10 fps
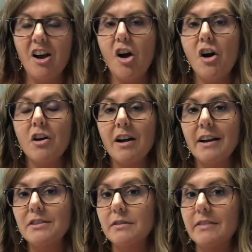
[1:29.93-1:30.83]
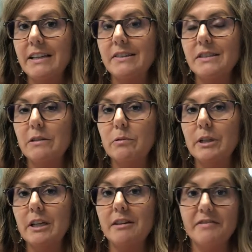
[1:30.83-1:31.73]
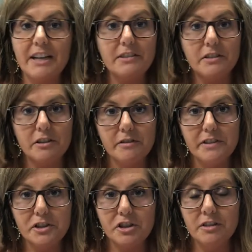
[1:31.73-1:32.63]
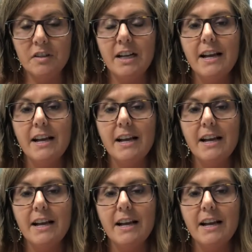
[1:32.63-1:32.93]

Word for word: all kinds of things that would affect their vision.